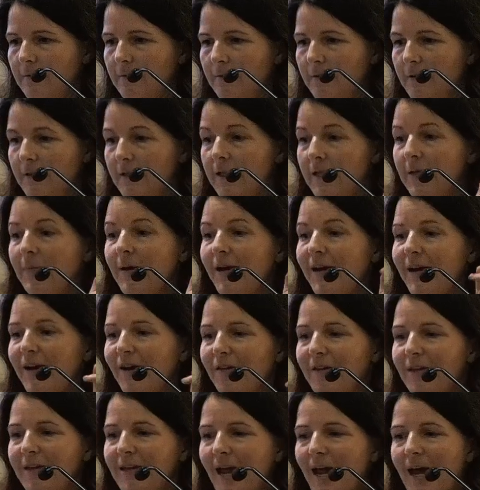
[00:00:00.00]
depending
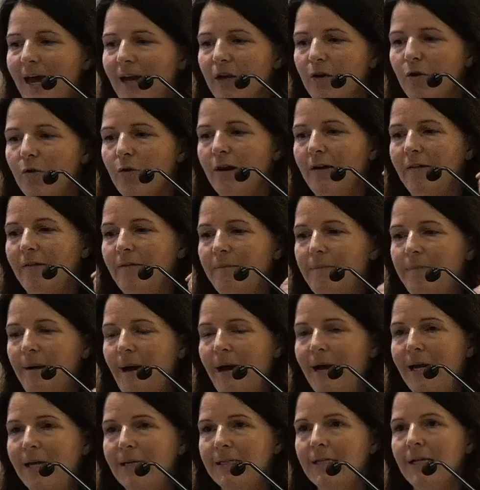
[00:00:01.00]
on the category of
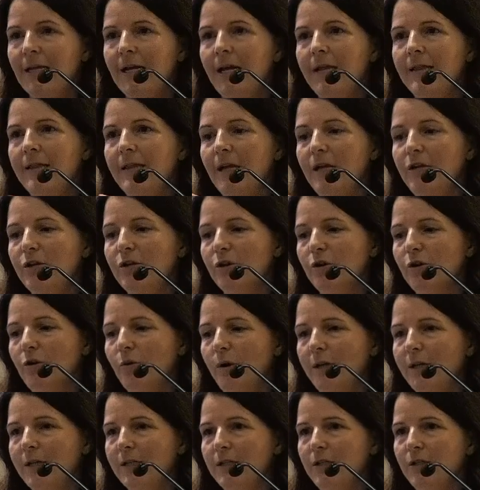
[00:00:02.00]
bite, then you're
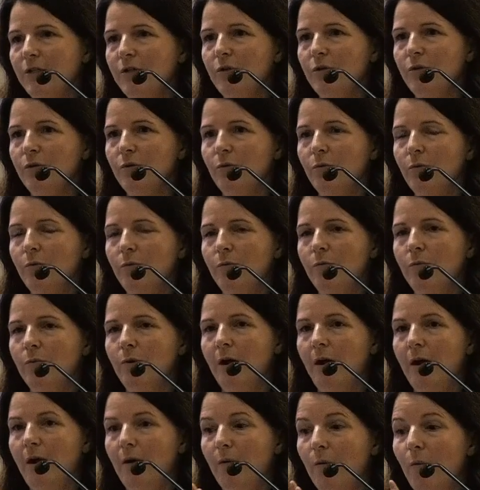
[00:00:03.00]
going to do
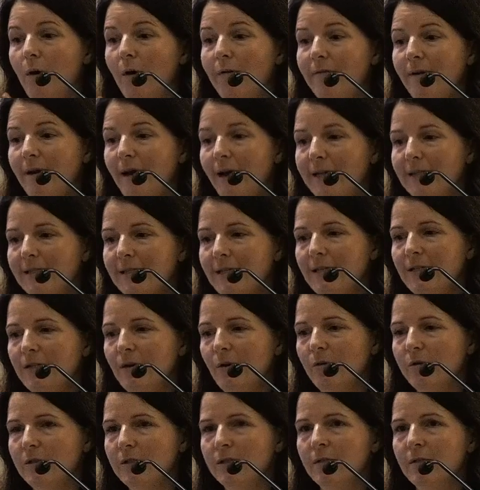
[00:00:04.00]
1 vaccine
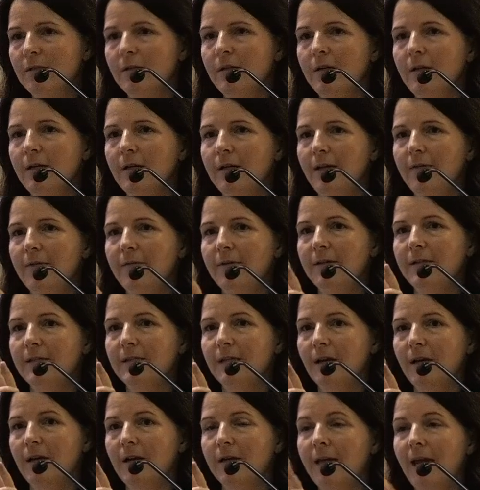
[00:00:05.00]
dose. If it's
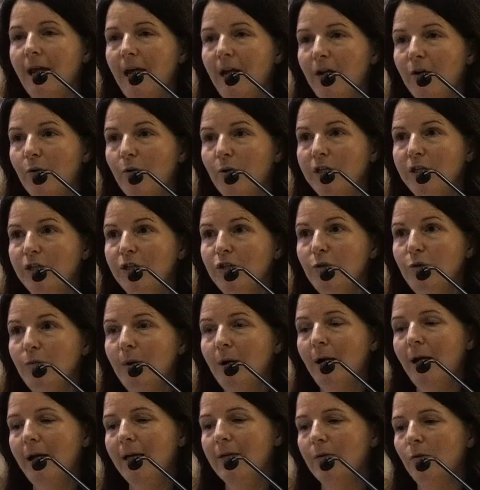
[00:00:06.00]
a category 2
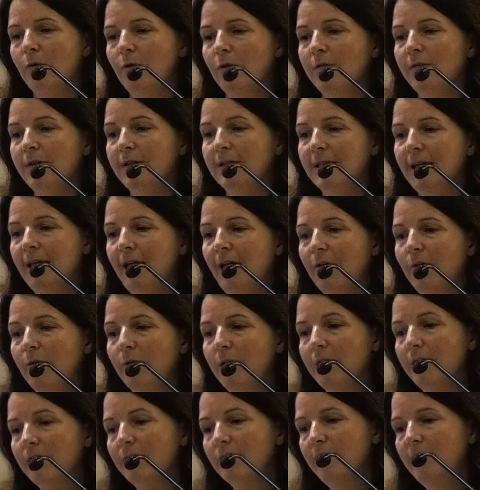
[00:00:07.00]
bite, or if it's a
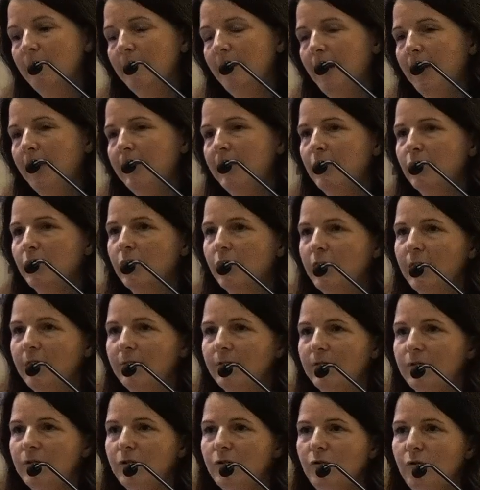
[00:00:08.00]
category 3 bite, then you're going to
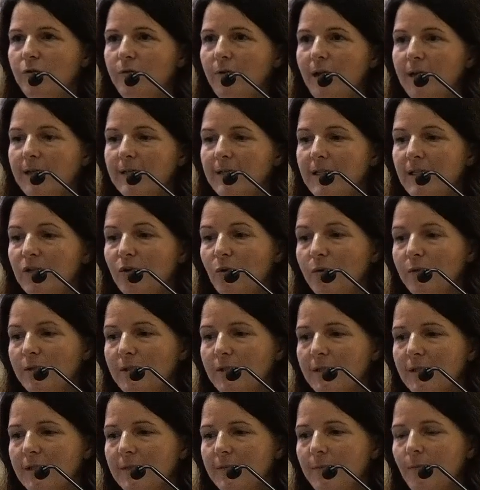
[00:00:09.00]
give 2 vaccine
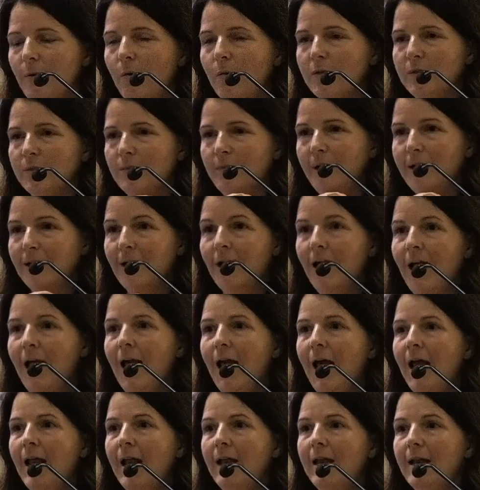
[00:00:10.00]
doses post-bite.
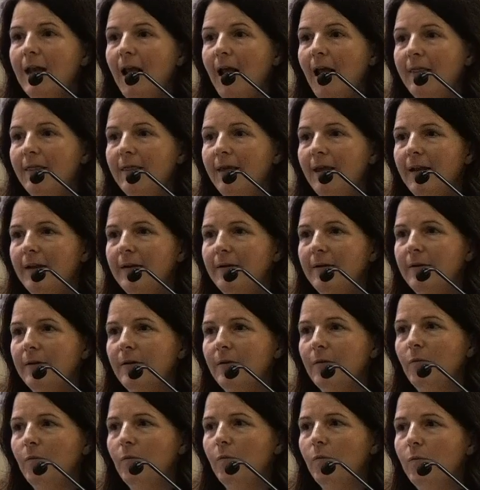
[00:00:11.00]
And then
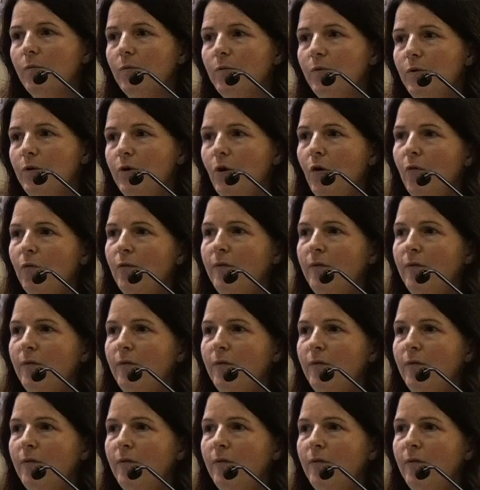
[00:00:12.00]
no